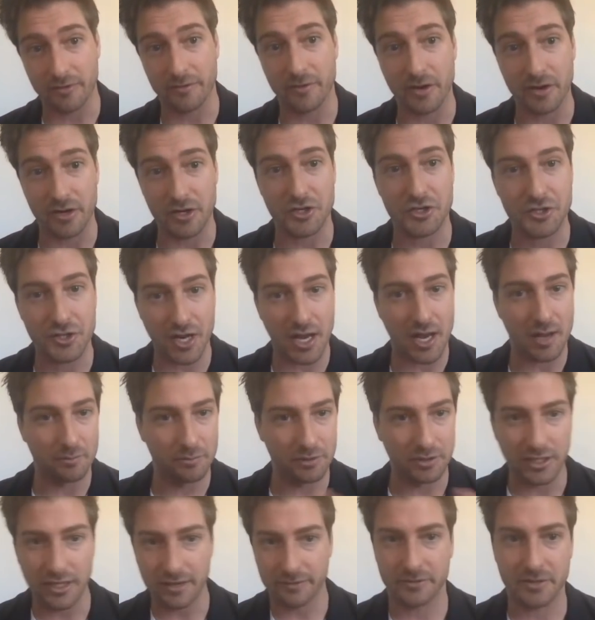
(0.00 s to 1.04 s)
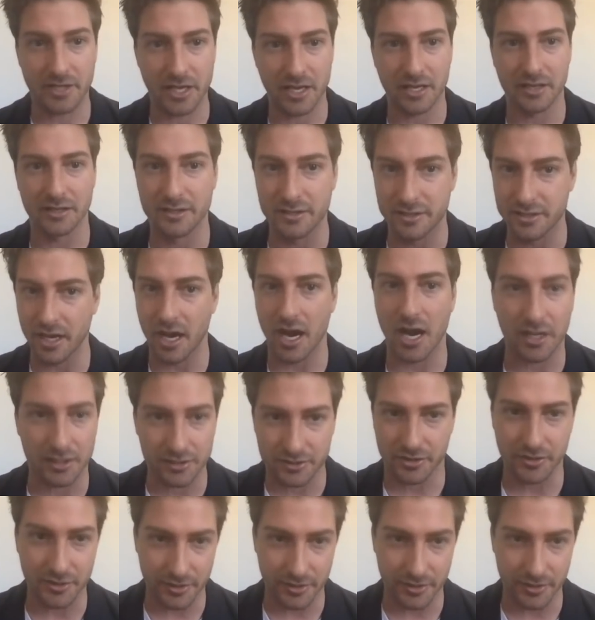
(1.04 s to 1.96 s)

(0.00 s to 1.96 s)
very sharp left-hand dark